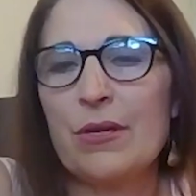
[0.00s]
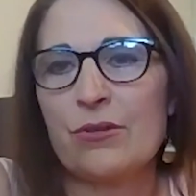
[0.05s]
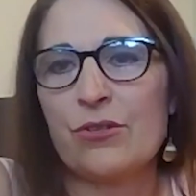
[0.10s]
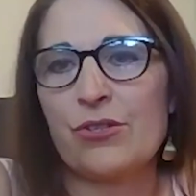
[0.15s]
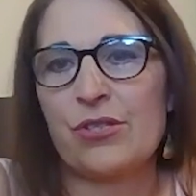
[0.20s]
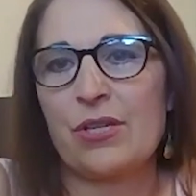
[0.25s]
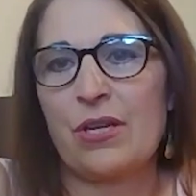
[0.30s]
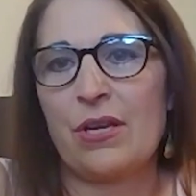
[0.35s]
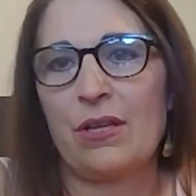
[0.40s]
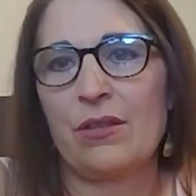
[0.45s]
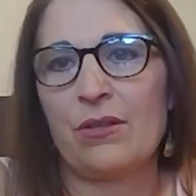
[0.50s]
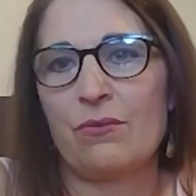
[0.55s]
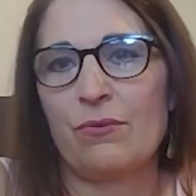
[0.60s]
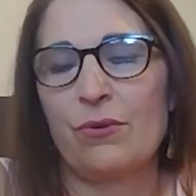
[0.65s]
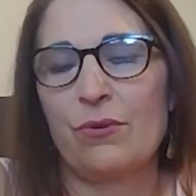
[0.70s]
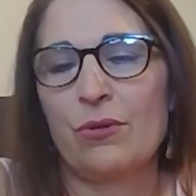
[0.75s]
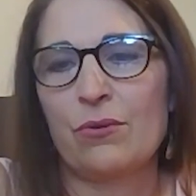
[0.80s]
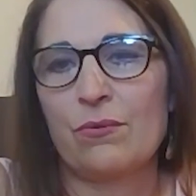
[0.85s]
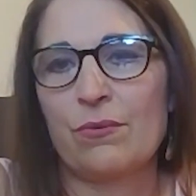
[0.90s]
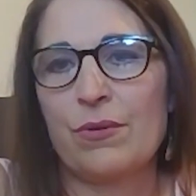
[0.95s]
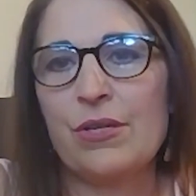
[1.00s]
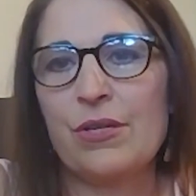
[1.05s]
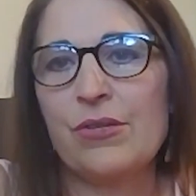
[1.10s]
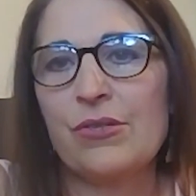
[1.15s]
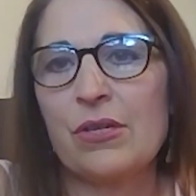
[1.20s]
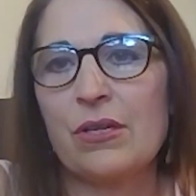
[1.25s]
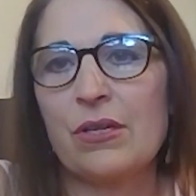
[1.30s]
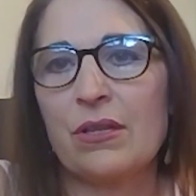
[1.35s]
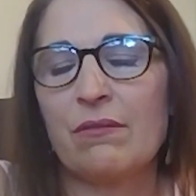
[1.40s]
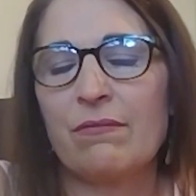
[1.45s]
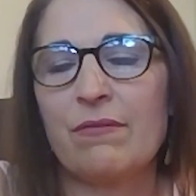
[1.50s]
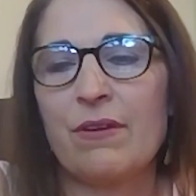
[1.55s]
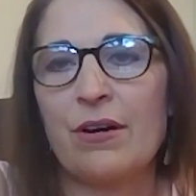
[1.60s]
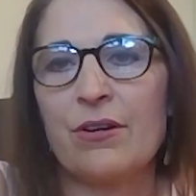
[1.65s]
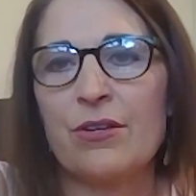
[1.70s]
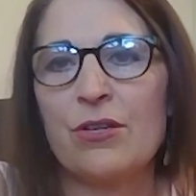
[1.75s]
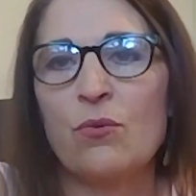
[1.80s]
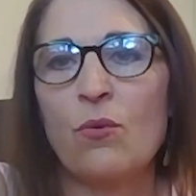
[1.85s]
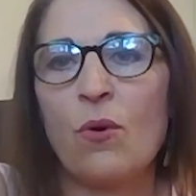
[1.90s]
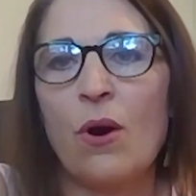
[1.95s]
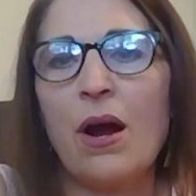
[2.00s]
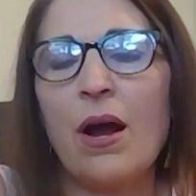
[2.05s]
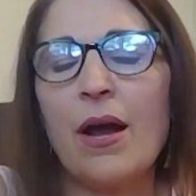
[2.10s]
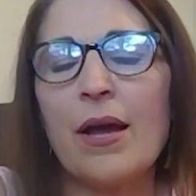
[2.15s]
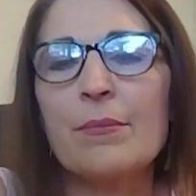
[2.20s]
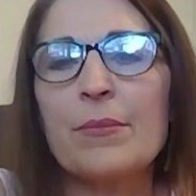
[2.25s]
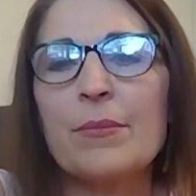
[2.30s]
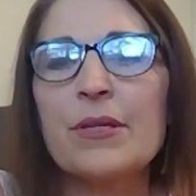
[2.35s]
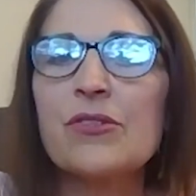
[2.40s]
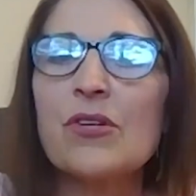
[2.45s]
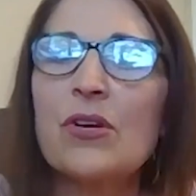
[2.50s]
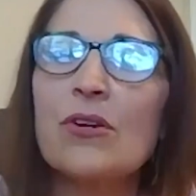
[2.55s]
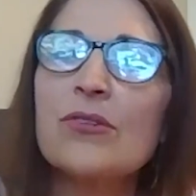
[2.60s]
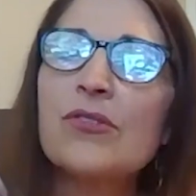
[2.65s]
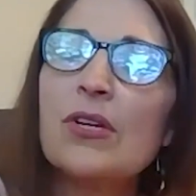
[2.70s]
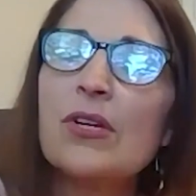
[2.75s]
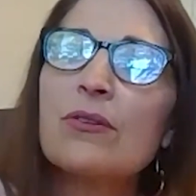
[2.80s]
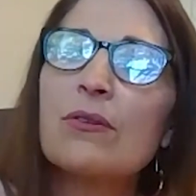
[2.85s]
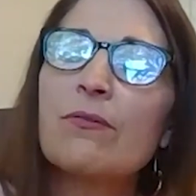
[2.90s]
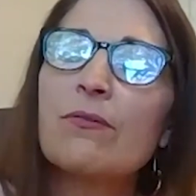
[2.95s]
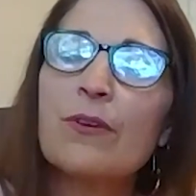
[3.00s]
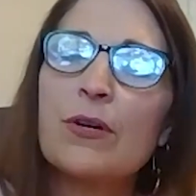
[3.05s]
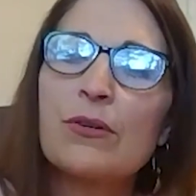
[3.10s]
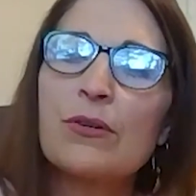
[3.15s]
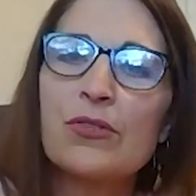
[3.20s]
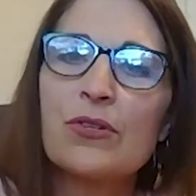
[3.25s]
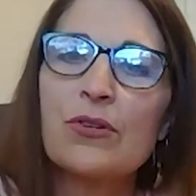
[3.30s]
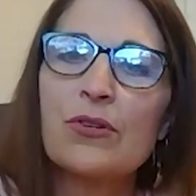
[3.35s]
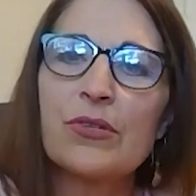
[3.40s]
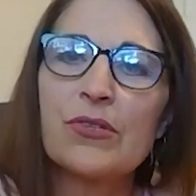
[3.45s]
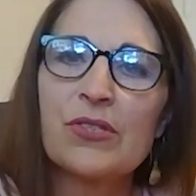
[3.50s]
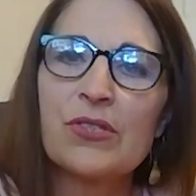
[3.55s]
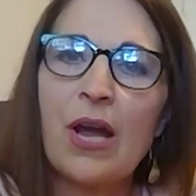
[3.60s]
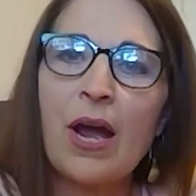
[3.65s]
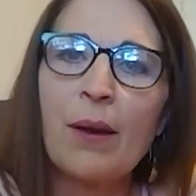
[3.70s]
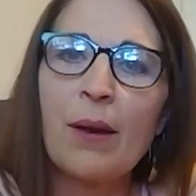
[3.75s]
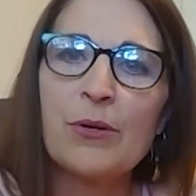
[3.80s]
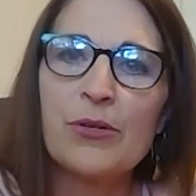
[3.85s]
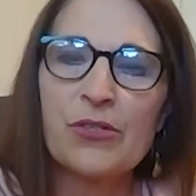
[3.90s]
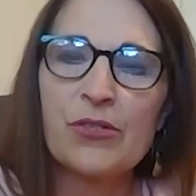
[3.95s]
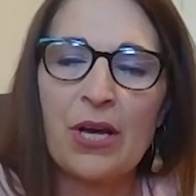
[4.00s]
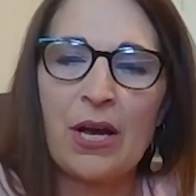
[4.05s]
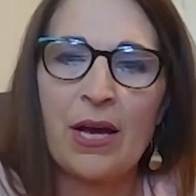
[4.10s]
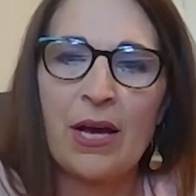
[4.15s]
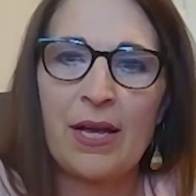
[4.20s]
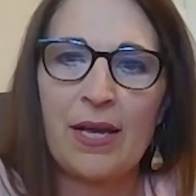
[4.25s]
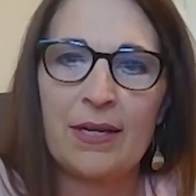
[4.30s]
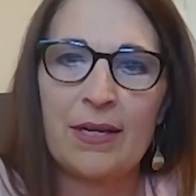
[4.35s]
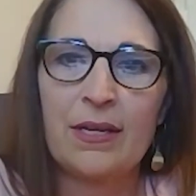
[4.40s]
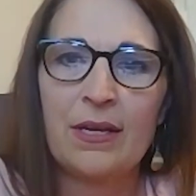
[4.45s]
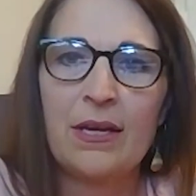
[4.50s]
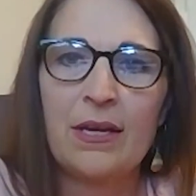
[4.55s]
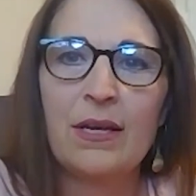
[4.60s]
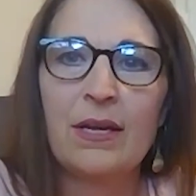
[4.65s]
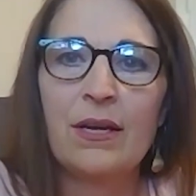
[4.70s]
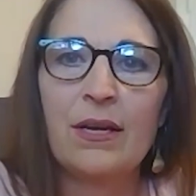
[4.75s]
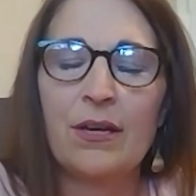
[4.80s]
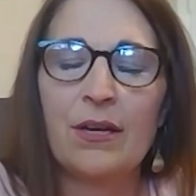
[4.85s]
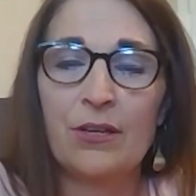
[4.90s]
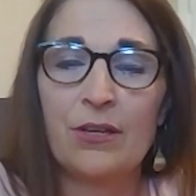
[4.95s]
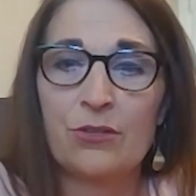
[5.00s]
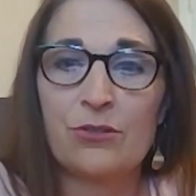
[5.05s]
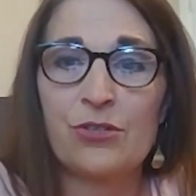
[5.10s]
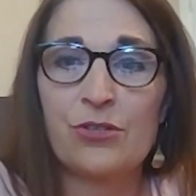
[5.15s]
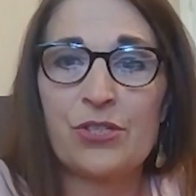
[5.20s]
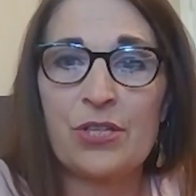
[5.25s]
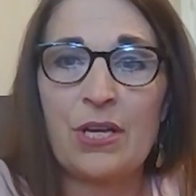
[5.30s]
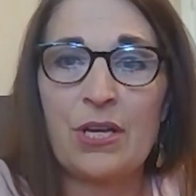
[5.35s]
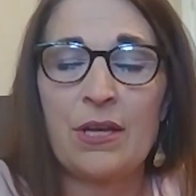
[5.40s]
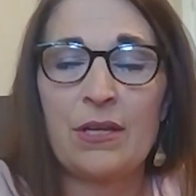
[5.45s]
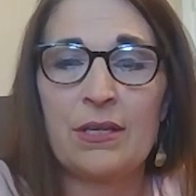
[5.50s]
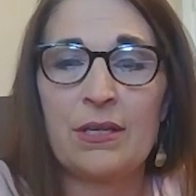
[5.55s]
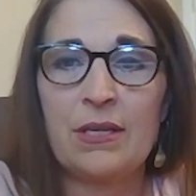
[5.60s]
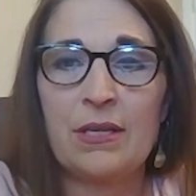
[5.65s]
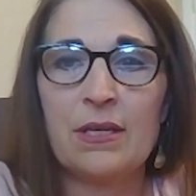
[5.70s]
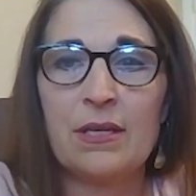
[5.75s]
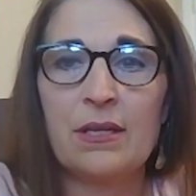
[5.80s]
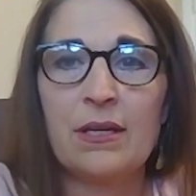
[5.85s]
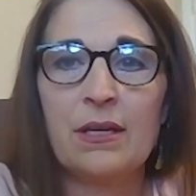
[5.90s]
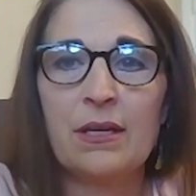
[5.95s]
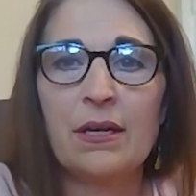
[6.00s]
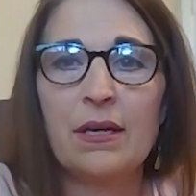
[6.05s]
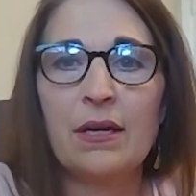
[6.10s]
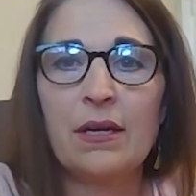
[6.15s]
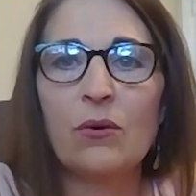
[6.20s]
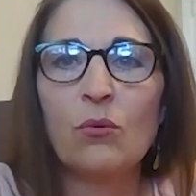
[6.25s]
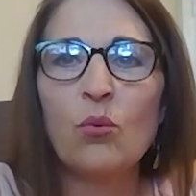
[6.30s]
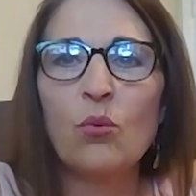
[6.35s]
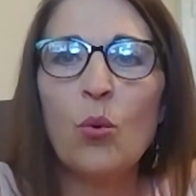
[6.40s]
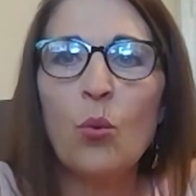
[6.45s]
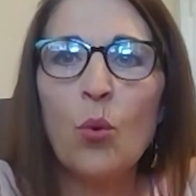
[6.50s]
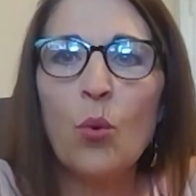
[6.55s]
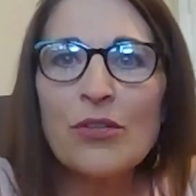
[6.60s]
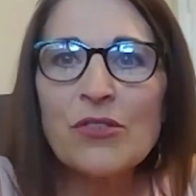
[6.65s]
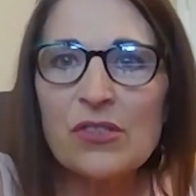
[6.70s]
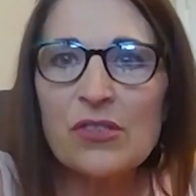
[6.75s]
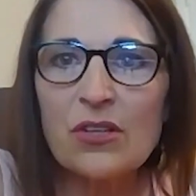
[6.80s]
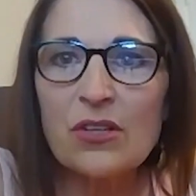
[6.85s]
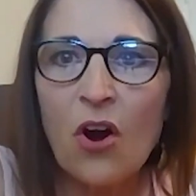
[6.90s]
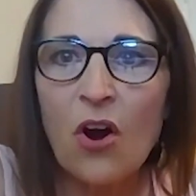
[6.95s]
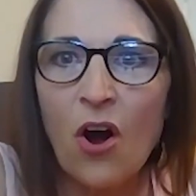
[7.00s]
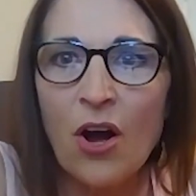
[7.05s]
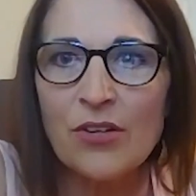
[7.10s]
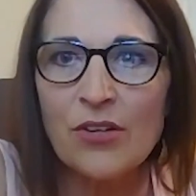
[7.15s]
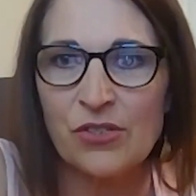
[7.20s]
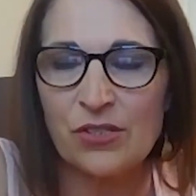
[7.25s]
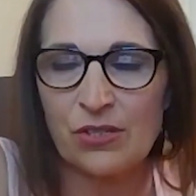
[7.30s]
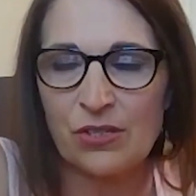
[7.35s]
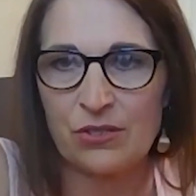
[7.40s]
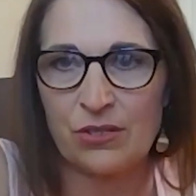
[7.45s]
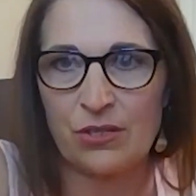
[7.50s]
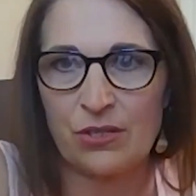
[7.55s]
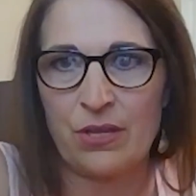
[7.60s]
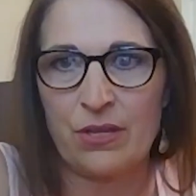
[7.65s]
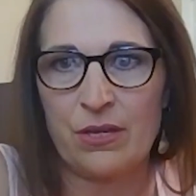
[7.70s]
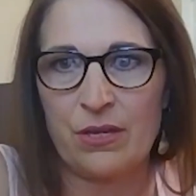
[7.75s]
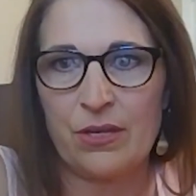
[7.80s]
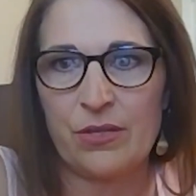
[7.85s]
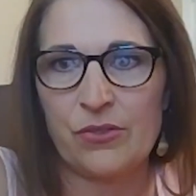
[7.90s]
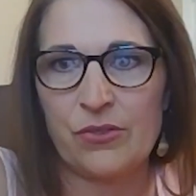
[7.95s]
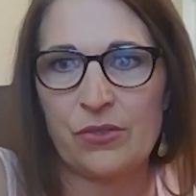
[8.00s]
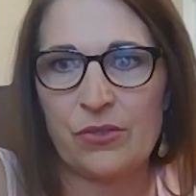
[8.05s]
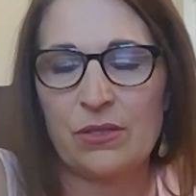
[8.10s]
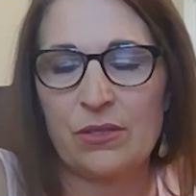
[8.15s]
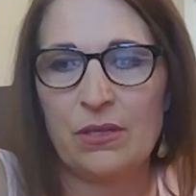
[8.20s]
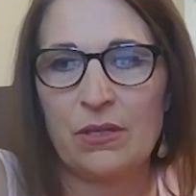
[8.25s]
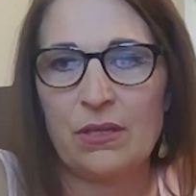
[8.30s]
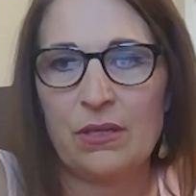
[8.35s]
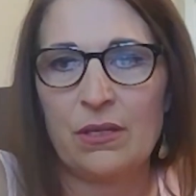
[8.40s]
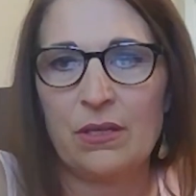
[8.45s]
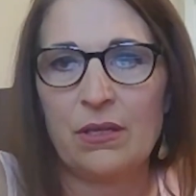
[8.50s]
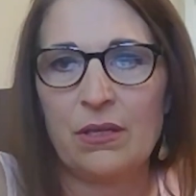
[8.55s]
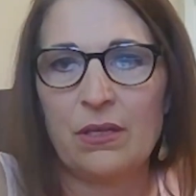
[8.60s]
them understand the real reason and the value why, but it's also the folks on the cyber side understanding, well, what's the cost to this?